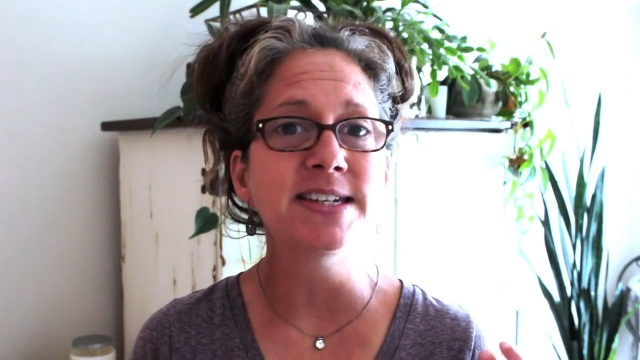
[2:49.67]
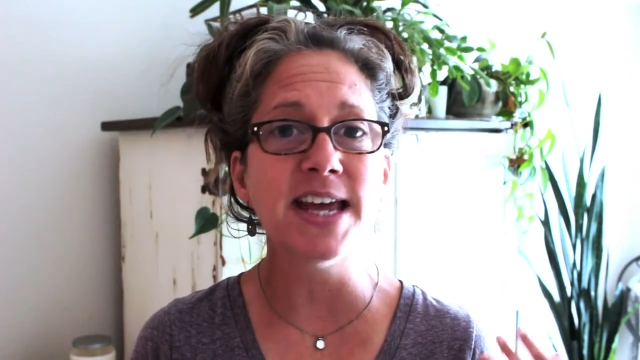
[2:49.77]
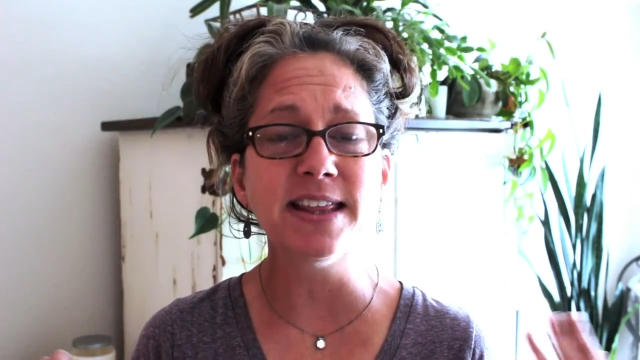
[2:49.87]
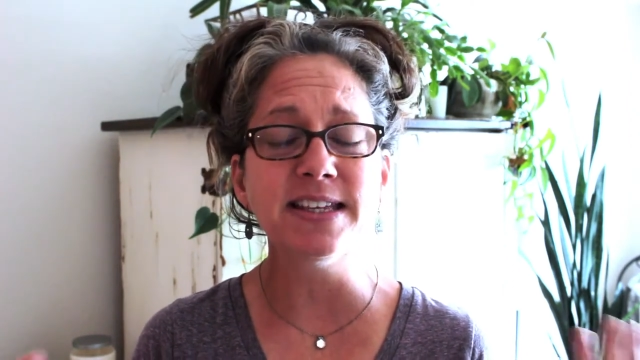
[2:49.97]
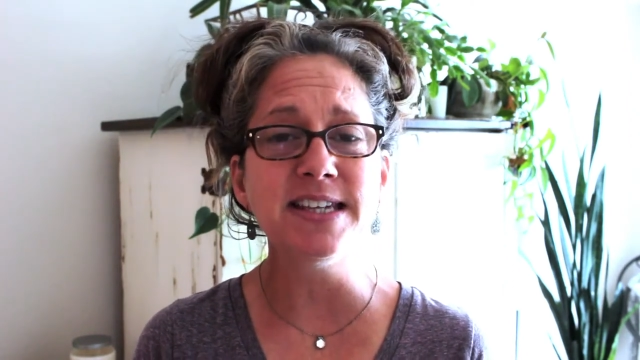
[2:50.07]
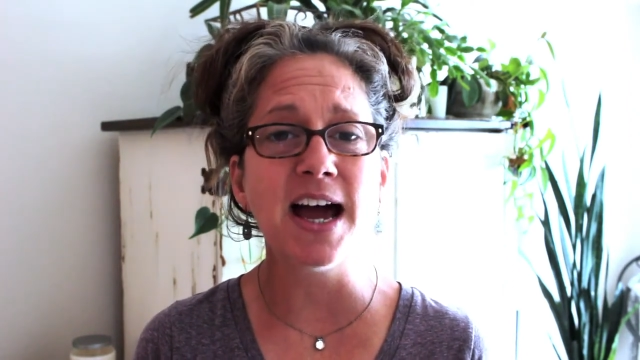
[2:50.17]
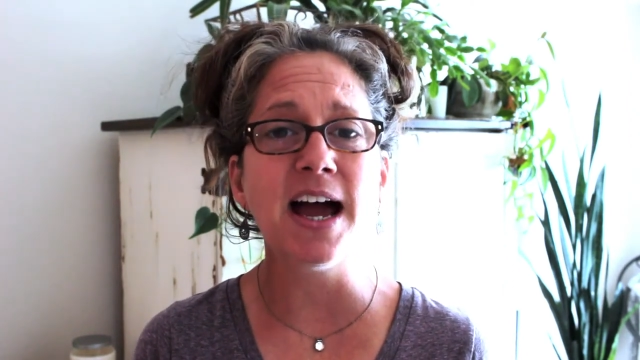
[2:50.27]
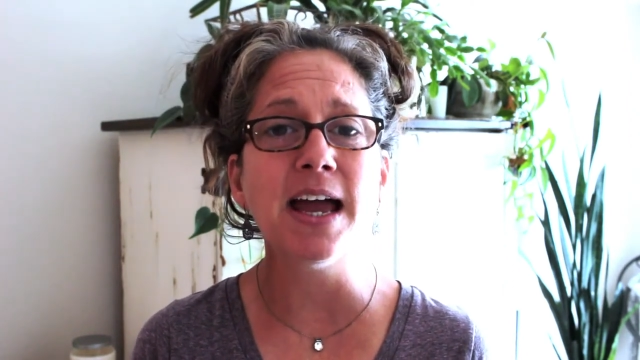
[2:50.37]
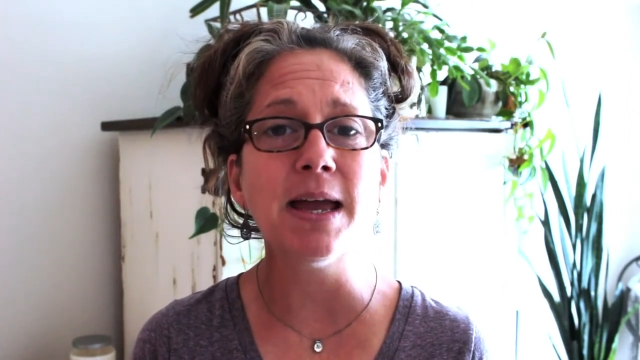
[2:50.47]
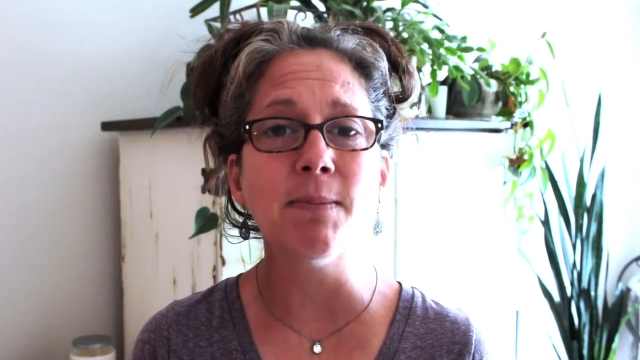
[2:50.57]
take the
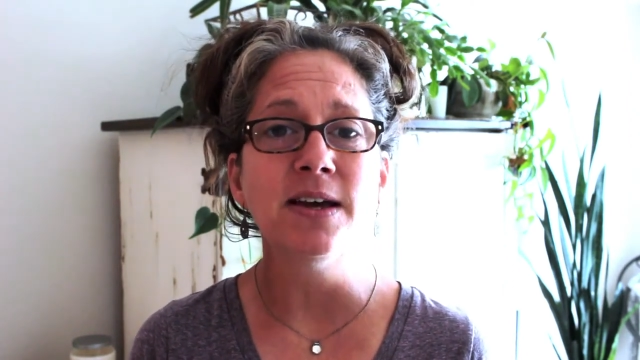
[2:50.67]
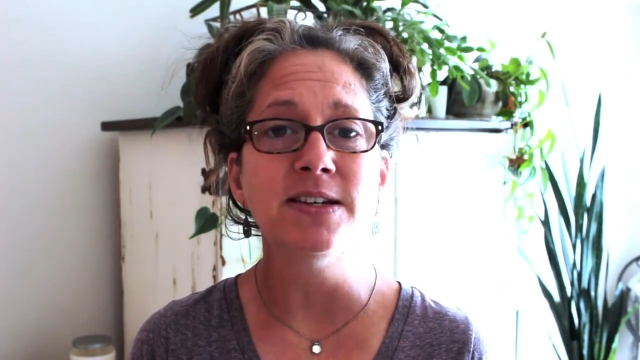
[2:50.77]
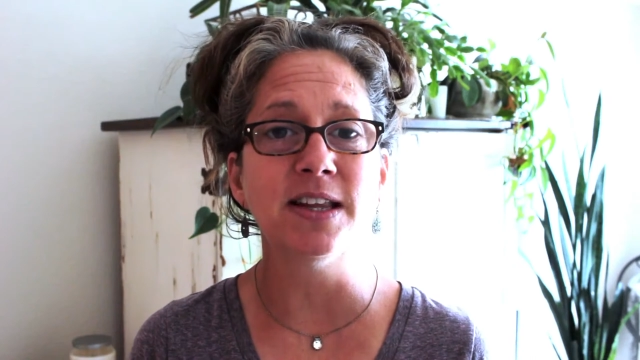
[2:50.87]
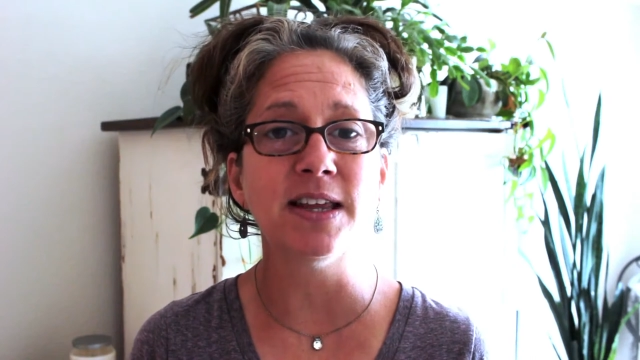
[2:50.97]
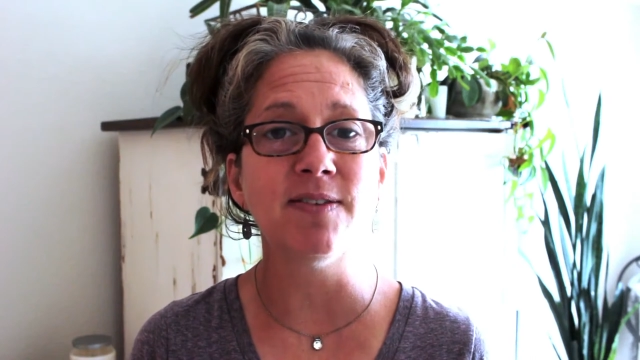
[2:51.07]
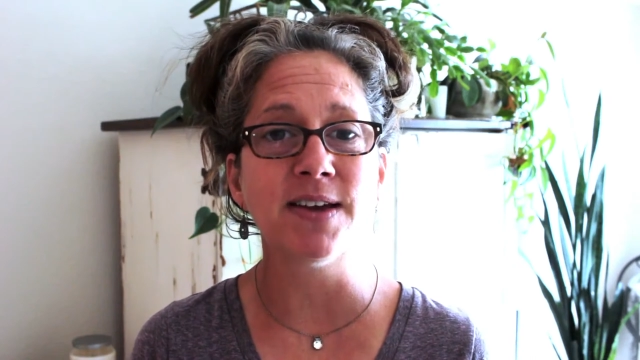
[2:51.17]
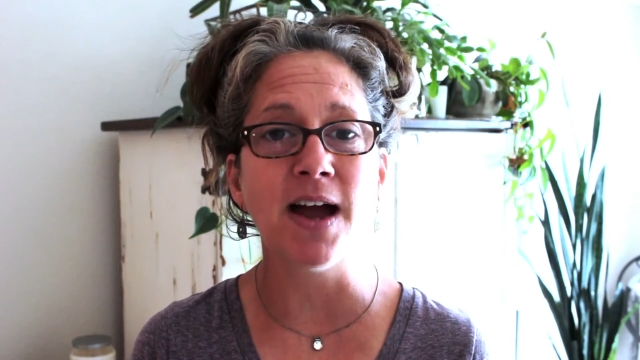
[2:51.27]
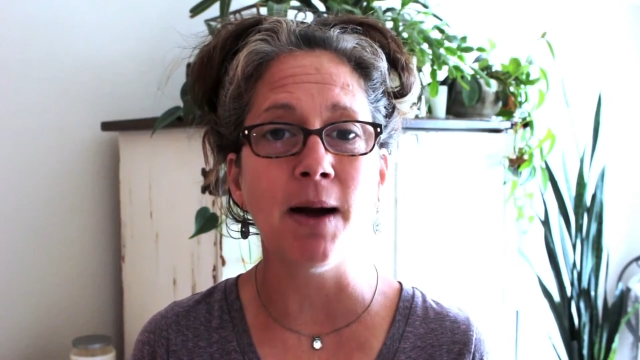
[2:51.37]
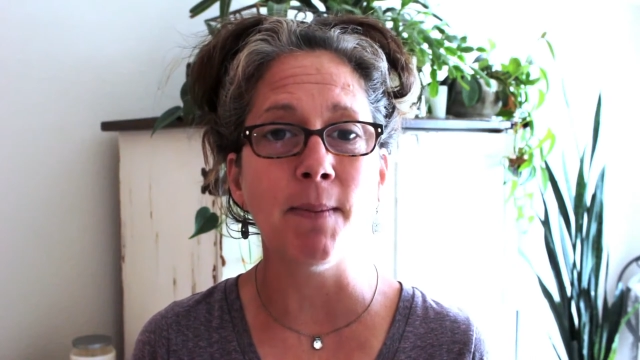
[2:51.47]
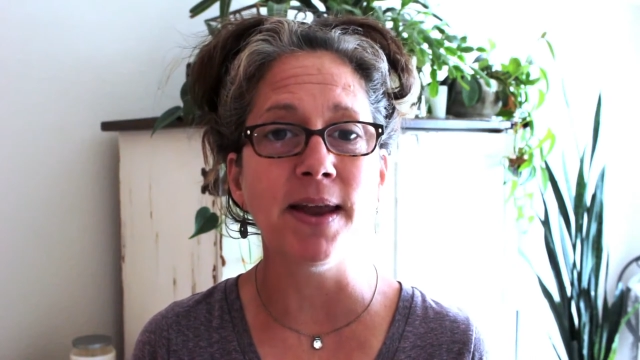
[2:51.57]
time to leave a
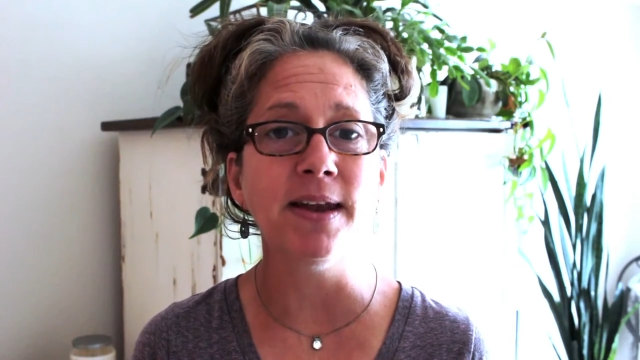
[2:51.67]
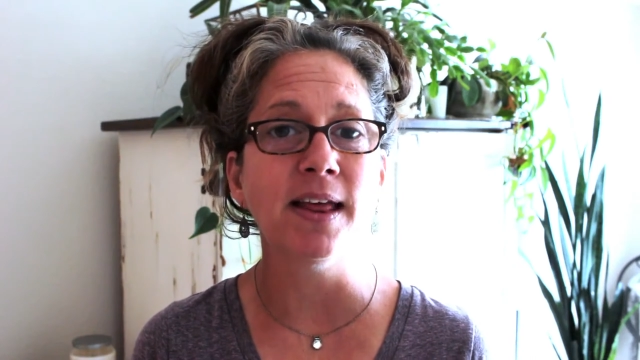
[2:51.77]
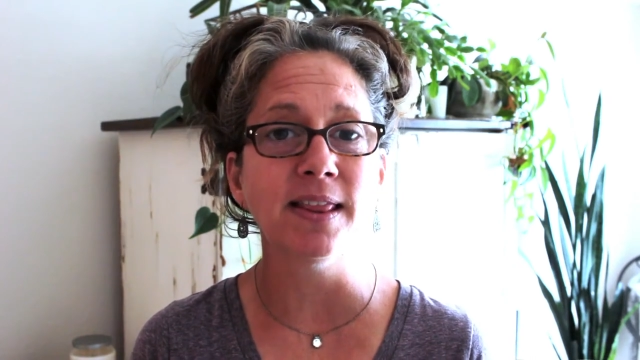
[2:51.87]
comment,